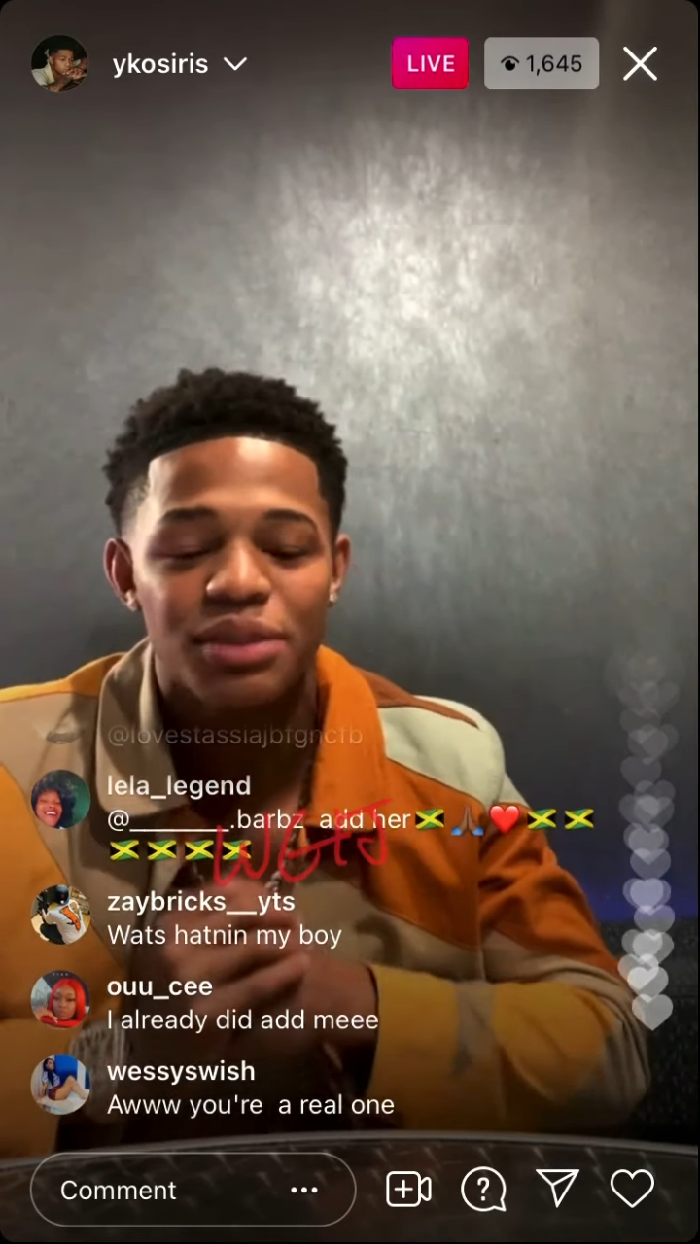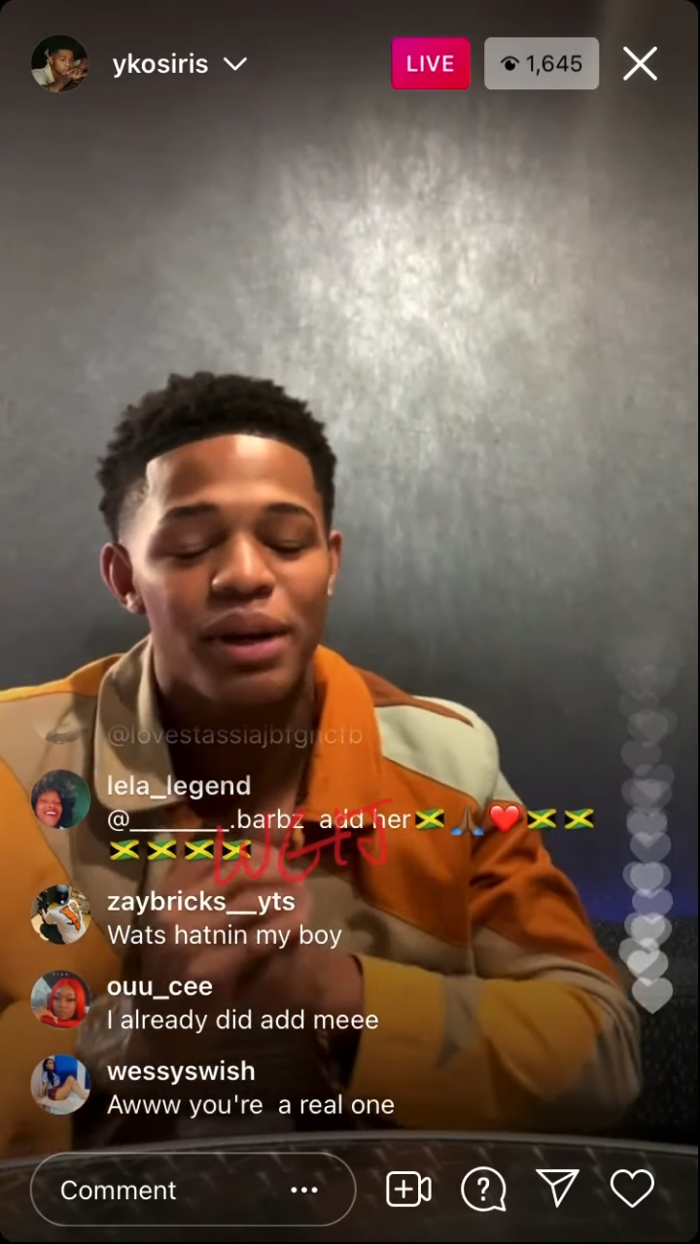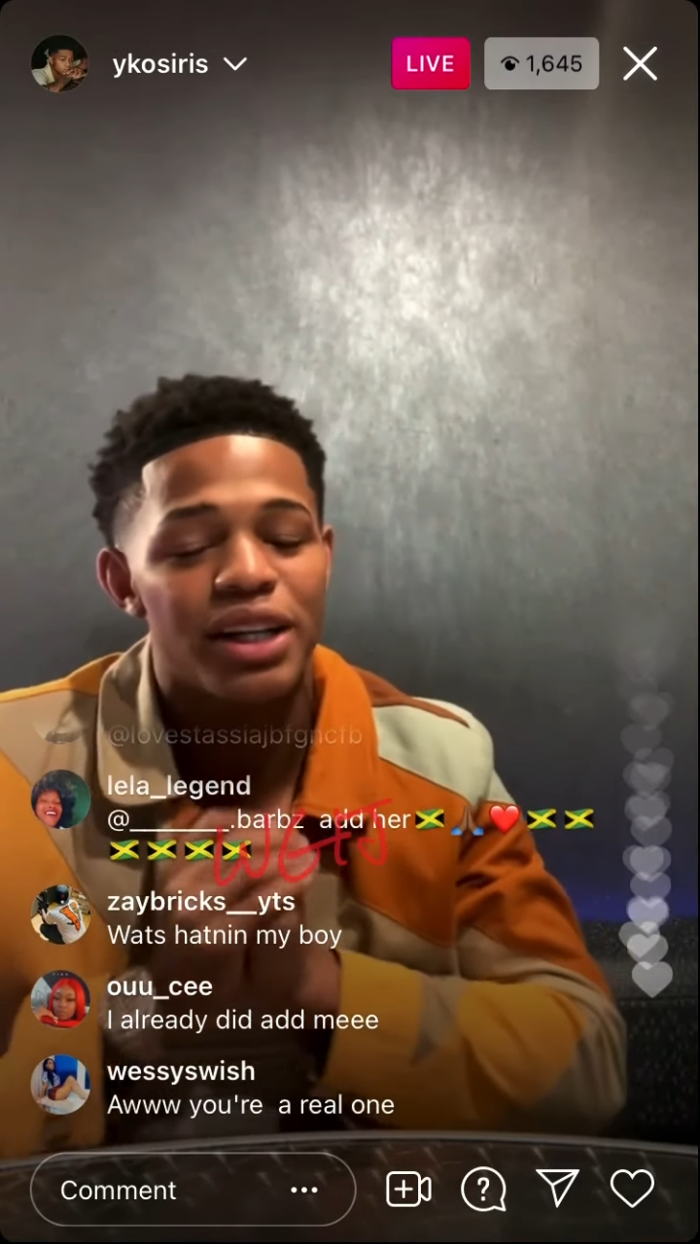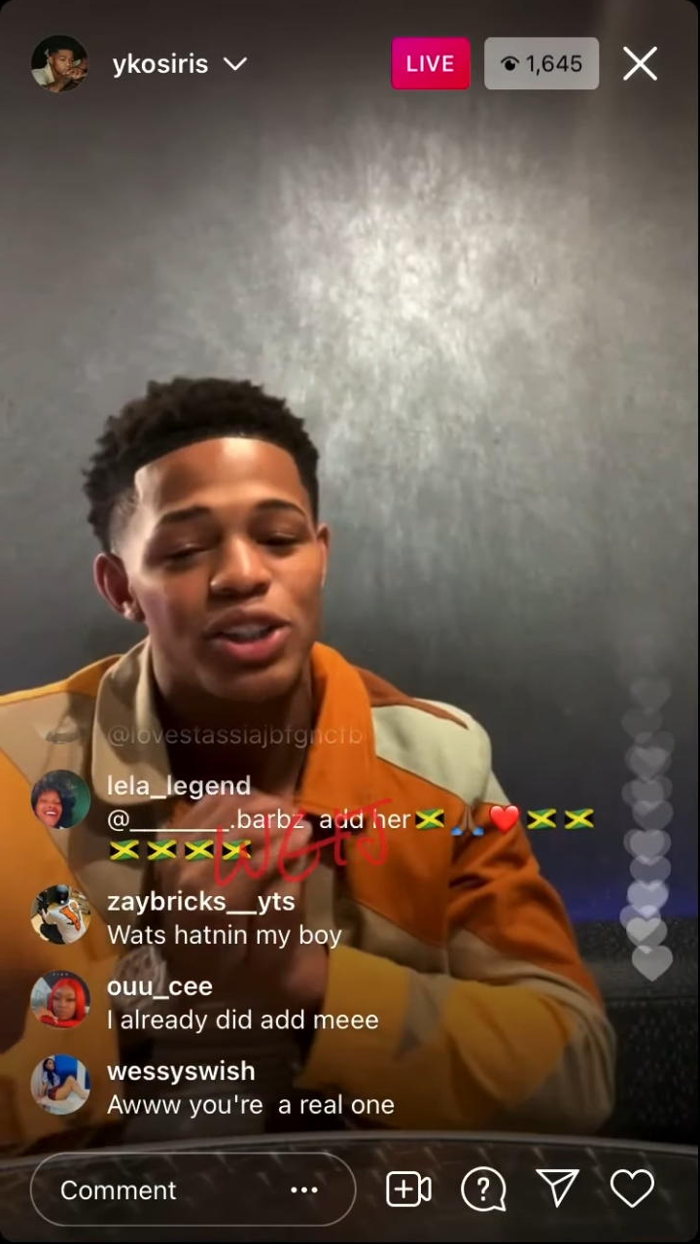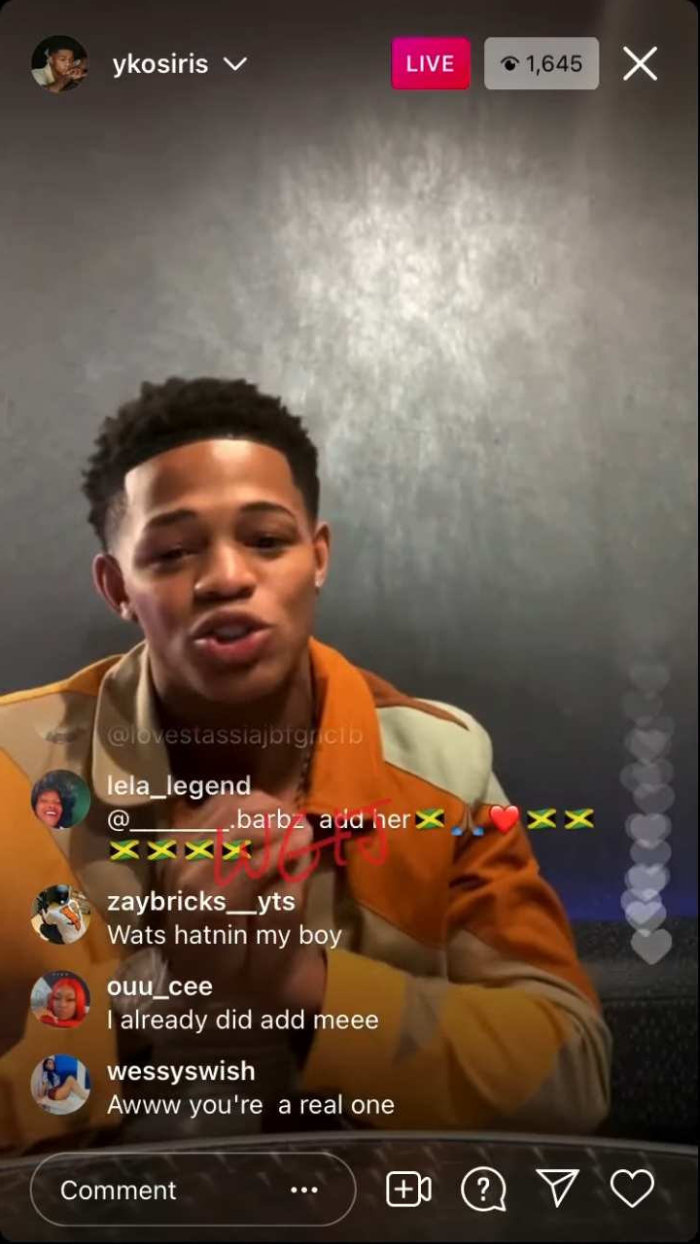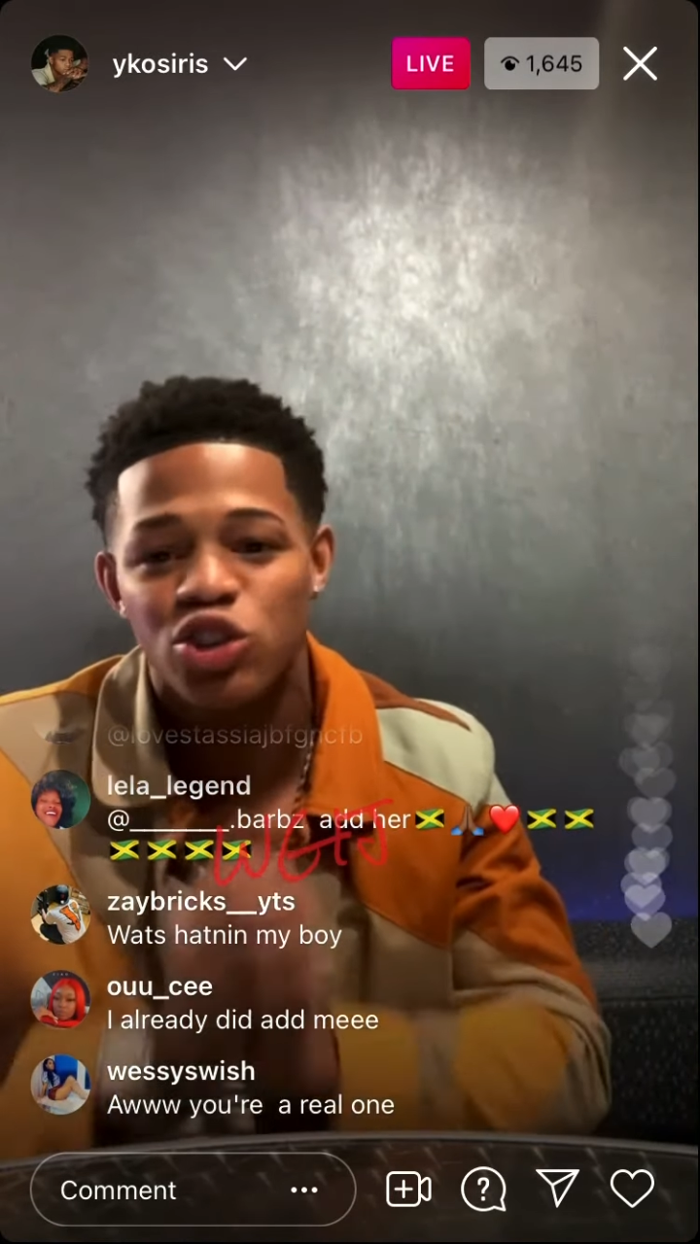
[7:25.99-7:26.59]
It's about to